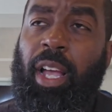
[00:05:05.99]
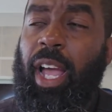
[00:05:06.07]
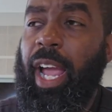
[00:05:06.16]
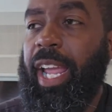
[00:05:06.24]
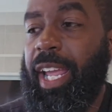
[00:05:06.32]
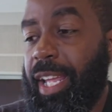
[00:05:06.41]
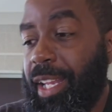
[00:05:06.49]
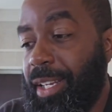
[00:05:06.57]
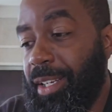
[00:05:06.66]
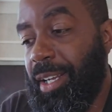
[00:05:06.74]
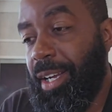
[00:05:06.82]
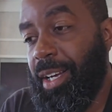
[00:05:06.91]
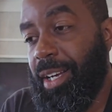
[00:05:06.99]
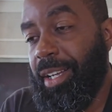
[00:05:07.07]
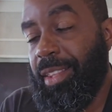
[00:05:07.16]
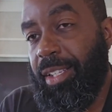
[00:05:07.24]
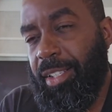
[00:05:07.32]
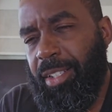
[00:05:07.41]
And uh,
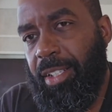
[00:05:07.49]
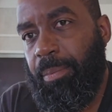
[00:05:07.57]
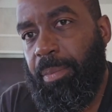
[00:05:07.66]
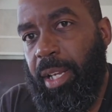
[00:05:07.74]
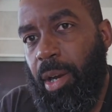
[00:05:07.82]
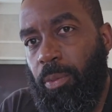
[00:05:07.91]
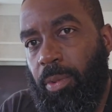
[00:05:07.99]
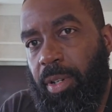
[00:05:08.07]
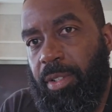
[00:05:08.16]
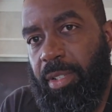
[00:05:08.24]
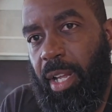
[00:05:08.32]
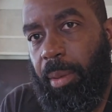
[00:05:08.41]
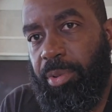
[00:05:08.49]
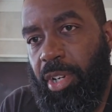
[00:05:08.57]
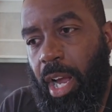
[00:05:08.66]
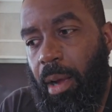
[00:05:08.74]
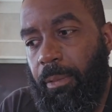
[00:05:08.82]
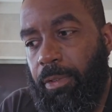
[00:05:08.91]
this could be a one-stop
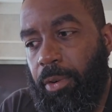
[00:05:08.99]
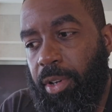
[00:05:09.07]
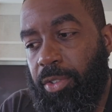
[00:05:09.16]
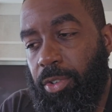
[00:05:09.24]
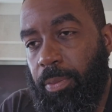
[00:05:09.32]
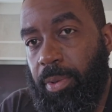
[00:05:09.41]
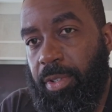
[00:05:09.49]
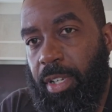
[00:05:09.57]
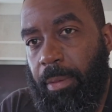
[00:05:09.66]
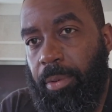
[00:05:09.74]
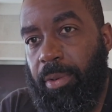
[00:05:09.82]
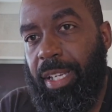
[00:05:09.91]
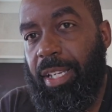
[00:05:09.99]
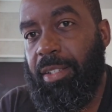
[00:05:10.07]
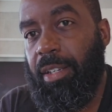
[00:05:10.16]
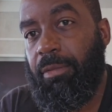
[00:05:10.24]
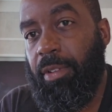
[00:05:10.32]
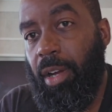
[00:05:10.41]
shop for a super simple,
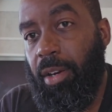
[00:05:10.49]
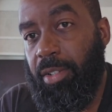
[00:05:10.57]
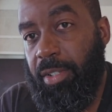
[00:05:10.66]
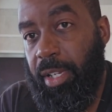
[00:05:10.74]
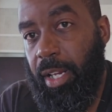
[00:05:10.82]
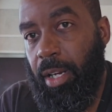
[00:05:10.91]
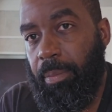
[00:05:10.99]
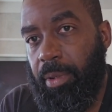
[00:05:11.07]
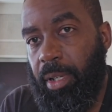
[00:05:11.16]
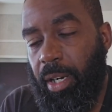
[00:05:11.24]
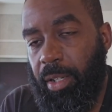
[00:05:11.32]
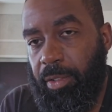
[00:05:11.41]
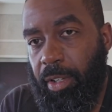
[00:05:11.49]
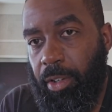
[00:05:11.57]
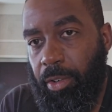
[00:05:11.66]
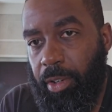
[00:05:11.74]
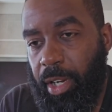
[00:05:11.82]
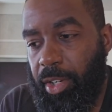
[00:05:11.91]
easy vlog setup, content
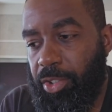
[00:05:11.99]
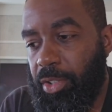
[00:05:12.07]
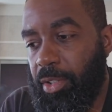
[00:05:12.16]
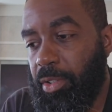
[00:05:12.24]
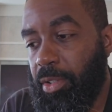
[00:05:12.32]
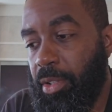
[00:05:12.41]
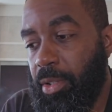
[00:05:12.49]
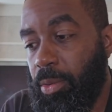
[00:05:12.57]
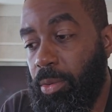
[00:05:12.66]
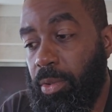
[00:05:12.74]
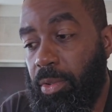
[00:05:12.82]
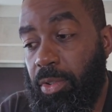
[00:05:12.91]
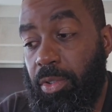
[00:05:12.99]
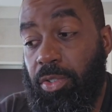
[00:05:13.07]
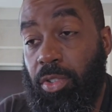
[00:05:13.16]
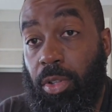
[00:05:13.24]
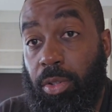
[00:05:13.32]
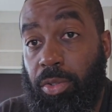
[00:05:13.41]
creation
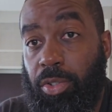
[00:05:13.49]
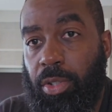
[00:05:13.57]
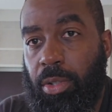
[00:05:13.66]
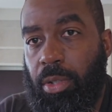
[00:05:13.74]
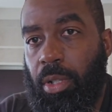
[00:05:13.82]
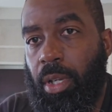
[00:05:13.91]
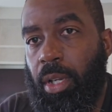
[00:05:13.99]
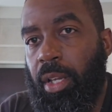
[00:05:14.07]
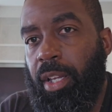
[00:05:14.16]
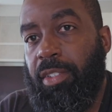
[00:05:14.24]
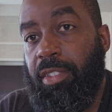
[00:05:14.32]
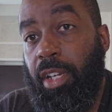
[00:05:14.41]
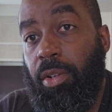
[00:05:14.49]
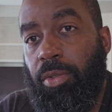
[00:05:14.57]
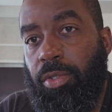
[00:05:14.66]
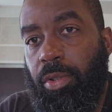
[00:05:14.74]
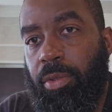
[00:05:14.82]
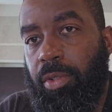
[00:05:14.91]
solution. Single
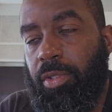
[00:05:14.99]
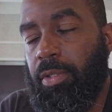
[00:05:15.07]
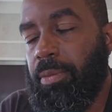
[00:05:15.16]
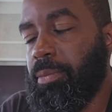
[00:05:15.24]
source.